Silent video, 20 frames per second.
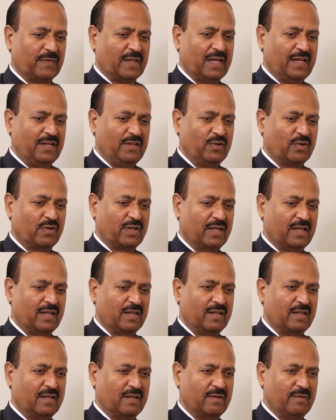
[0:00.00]
and you
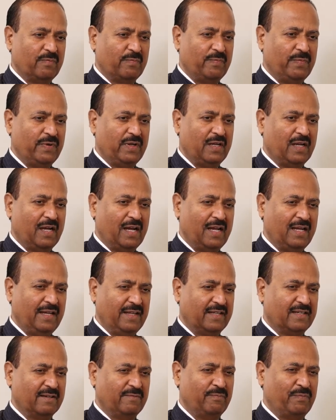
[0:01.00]
can be
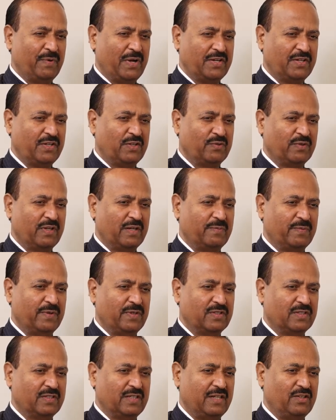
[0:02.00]
highly compassionate to that
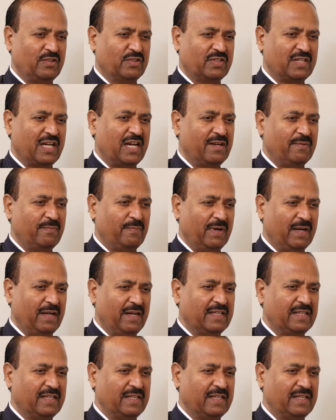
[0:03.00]
person, and you start